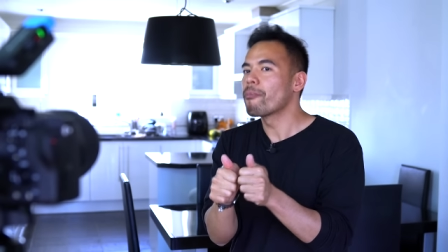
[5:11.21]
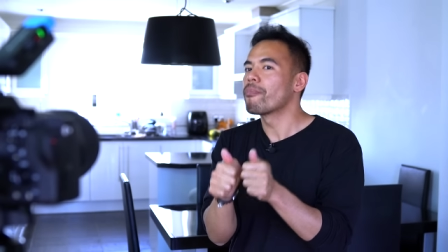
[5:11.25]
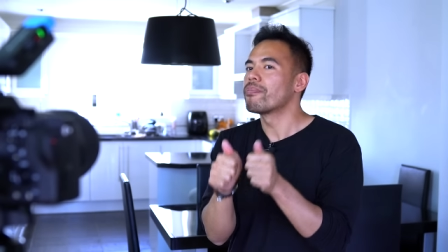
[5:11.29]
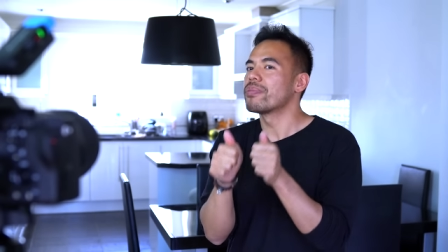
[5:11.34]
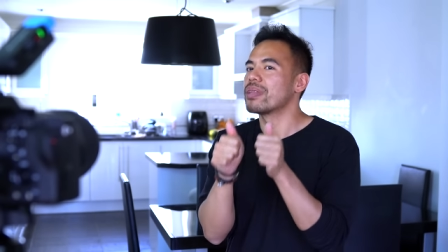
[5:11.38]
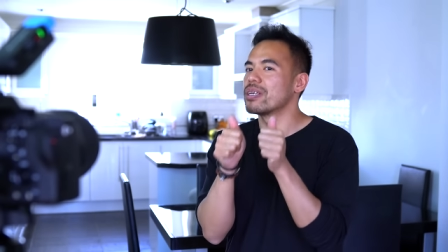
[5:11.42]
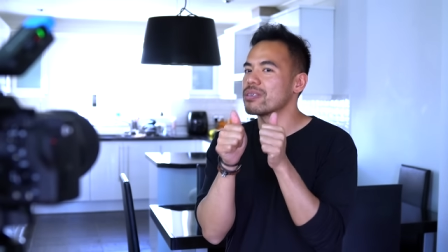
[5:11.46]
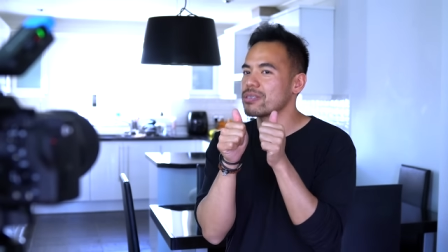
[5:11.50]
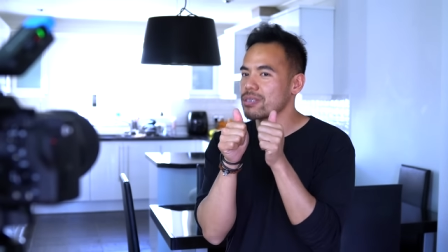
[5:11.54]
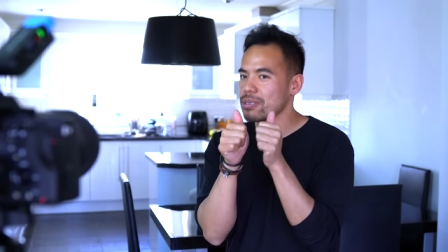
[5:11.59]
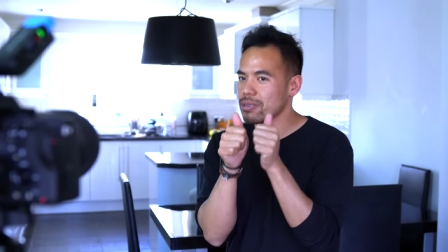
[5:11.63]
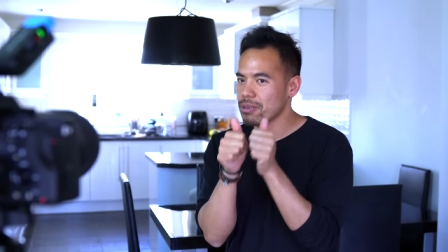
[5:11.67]

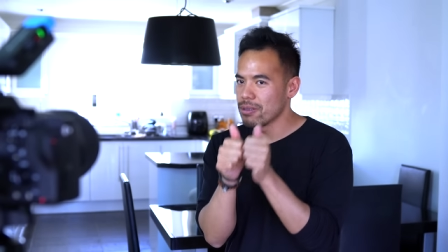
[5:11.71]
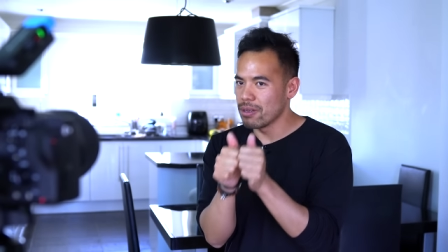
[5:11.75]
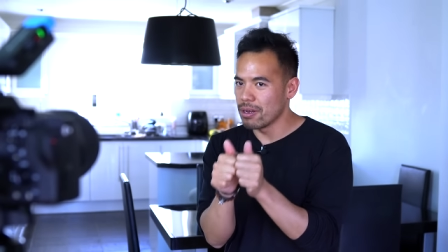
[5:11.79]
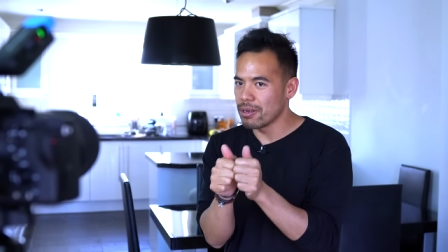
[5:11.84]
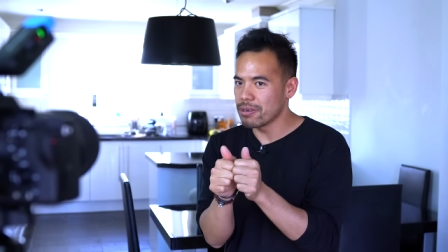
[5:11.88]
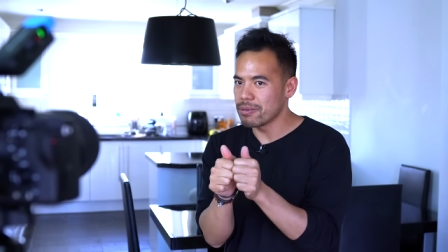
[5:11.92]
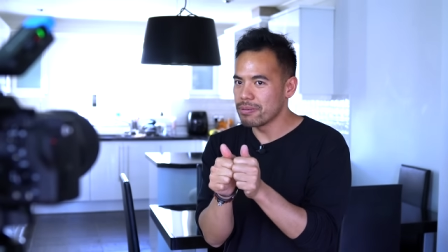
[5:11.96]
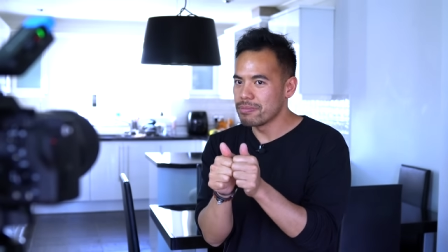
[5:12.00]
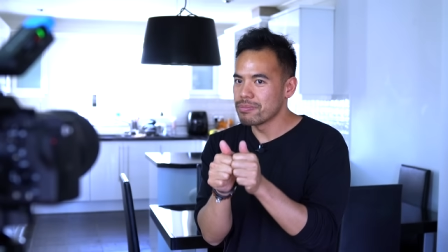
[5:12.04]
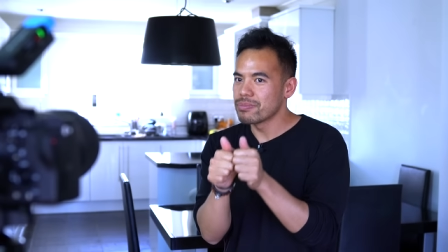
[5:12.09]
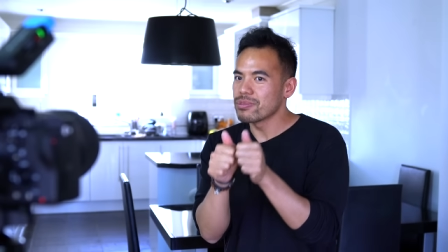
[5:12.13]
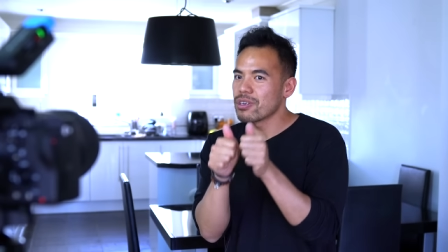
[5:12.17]
there's a
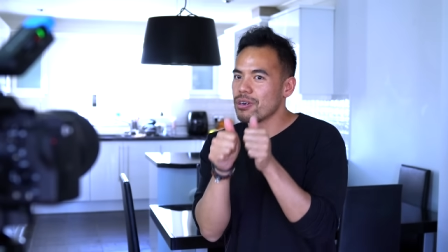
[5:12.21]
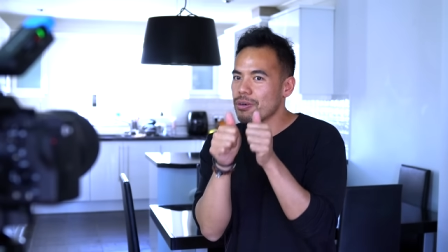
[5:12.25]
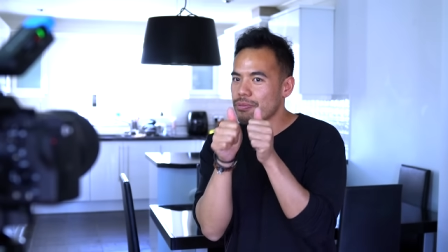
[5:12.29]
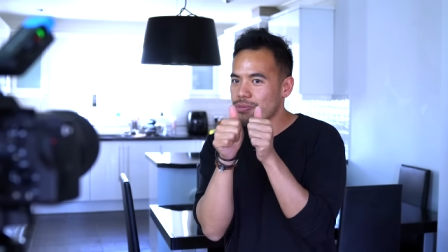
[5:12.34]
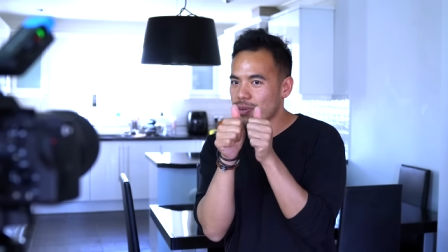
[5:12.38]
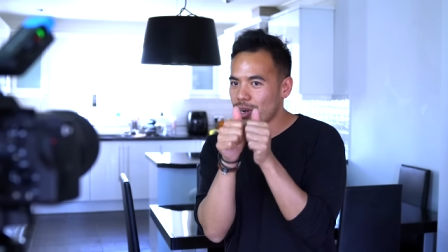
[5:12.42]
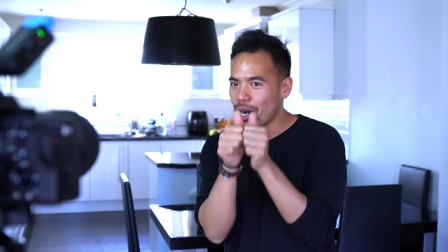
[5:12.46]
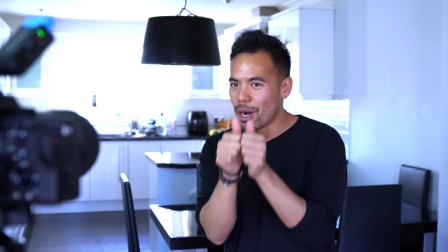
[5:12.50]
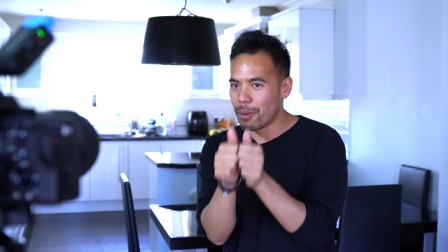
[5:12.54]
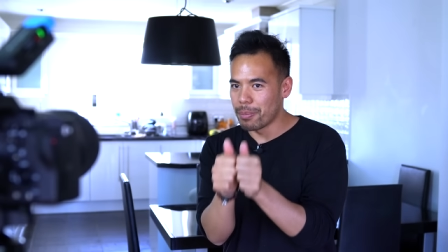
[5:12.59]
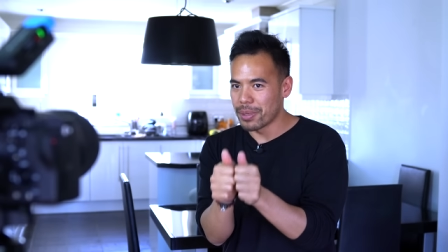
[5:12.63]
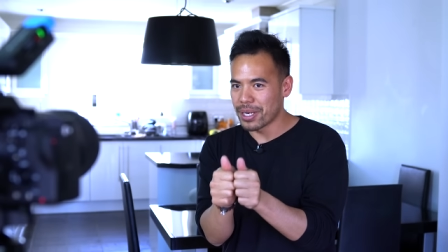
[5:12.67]
lot of
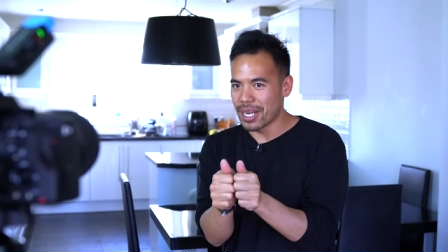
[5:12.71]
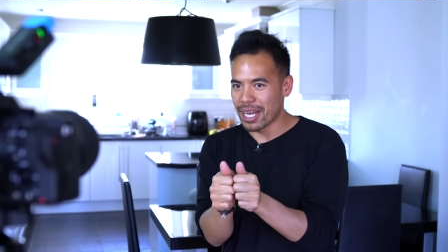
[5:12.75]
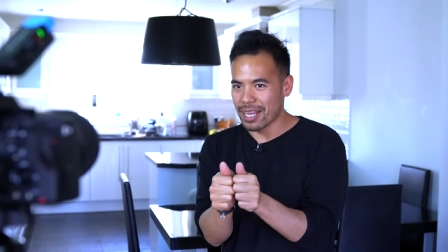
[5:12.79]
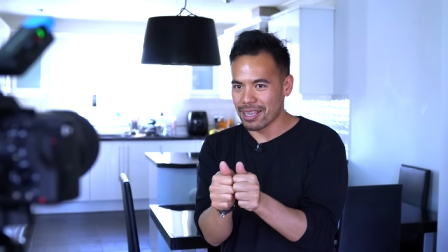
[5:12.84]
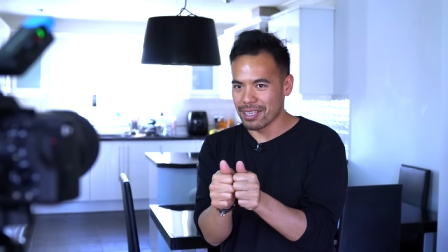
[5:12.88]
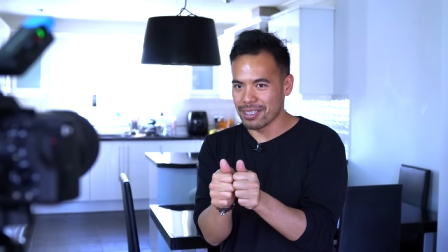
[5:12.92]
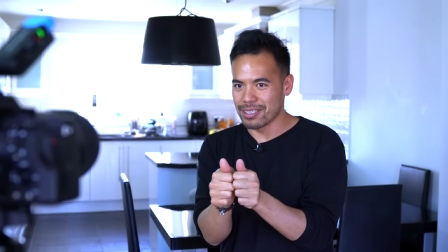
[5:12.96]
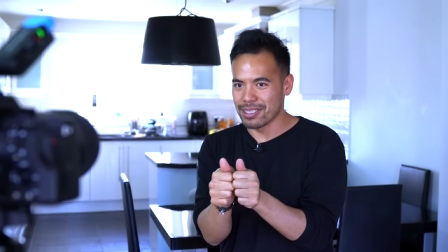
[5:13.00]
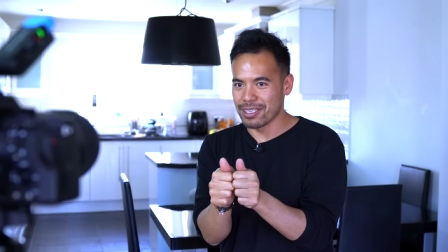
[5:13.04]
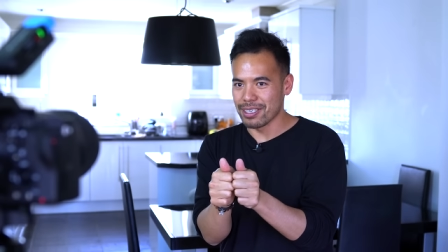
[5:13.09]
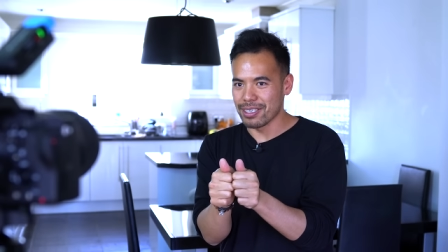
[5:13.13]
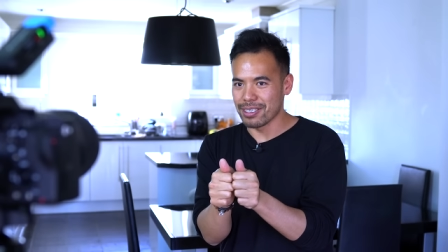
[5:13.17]

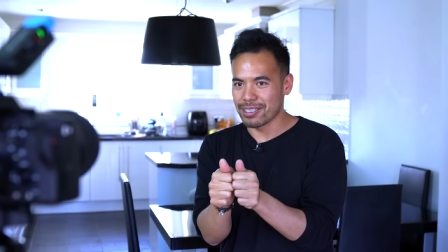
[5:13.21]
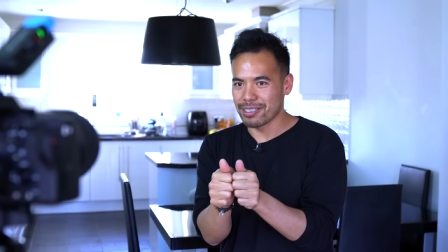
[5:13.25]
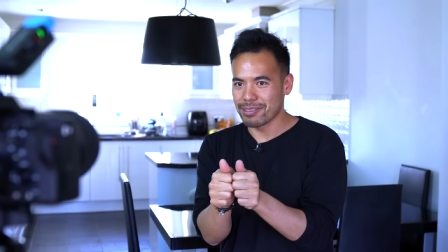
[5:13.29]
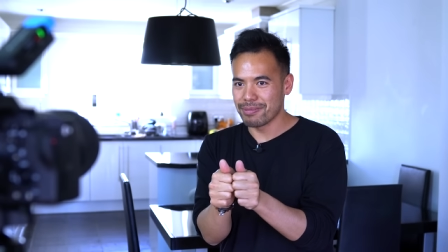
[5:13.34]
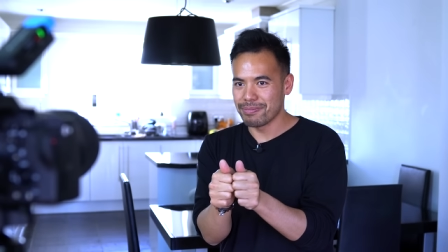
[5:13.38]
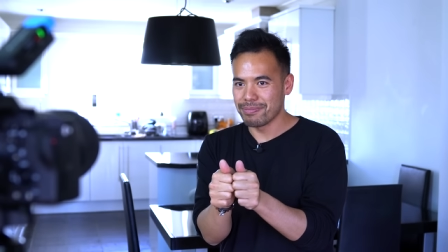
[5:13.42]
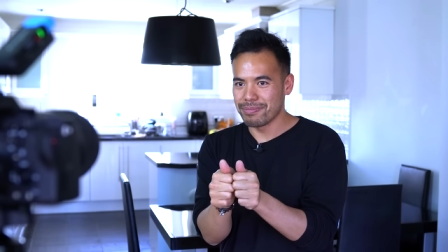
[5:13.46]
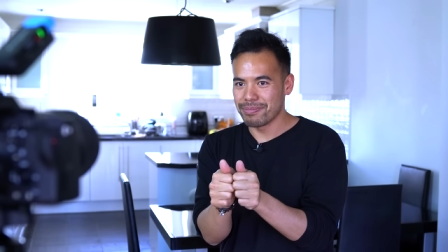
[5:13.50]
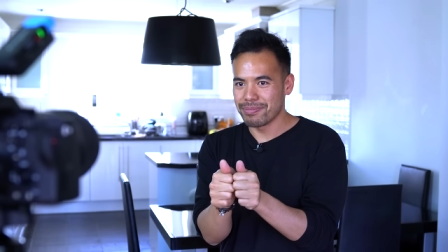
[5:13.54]
commonalities.